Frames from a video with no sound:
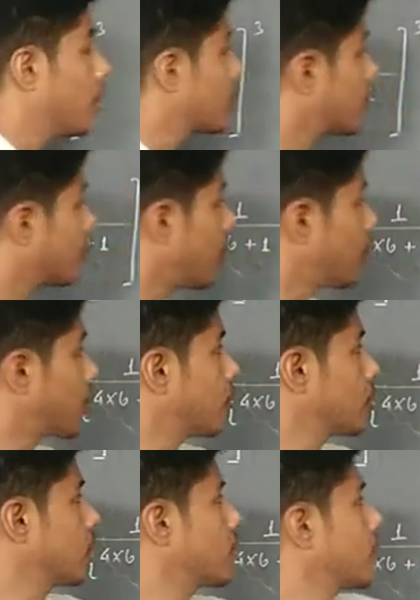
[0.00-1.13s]
So now
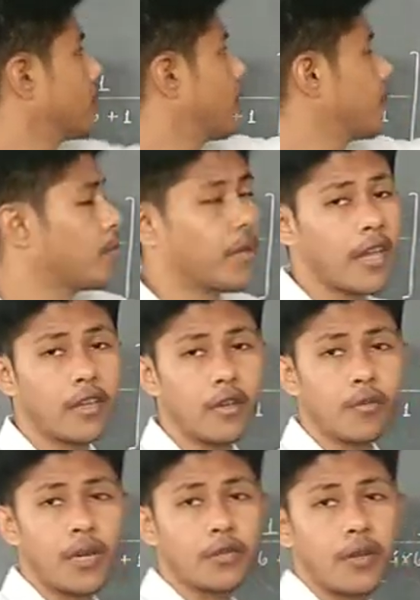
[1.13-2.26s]
because it is of the form a
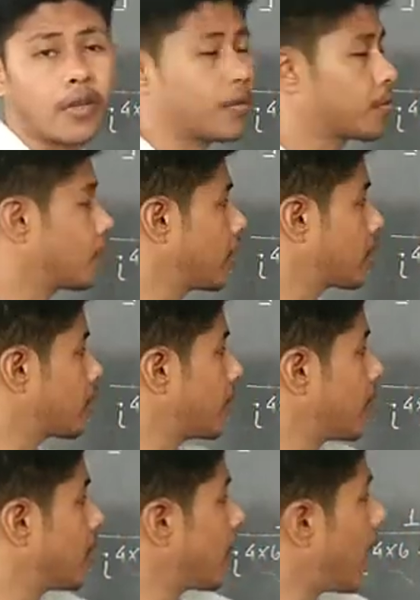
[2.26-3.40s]
cube plus b cube, so that's why
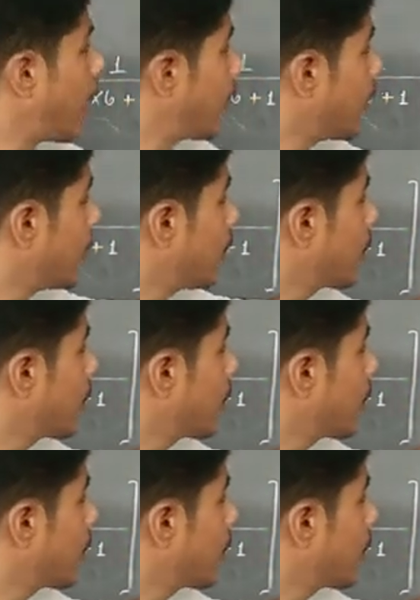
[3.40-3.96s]
here I